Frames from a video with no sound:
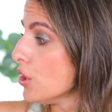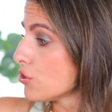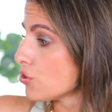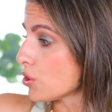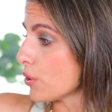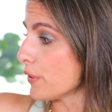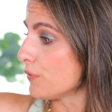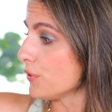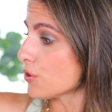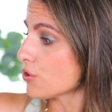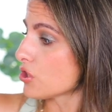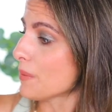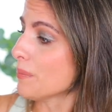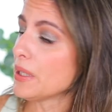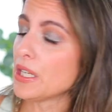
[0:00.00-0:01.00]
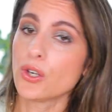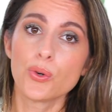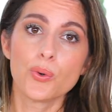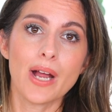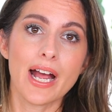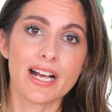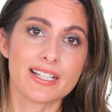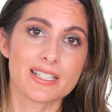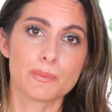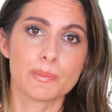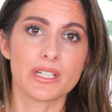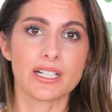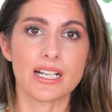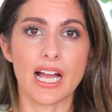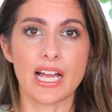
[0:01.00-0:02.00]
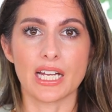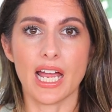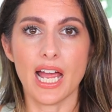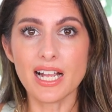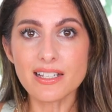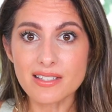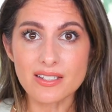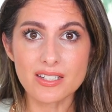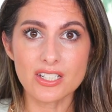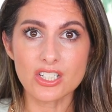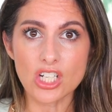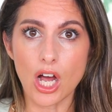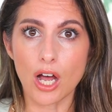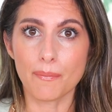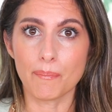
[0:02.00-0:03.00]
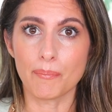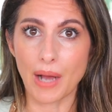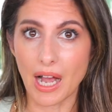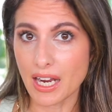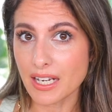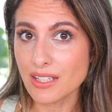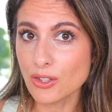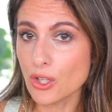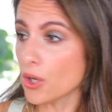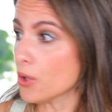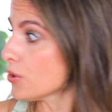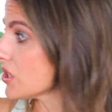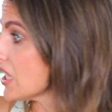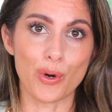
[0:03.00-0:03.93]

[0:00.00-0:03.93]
So if you're somebody who has been kind of hesitant on buying those,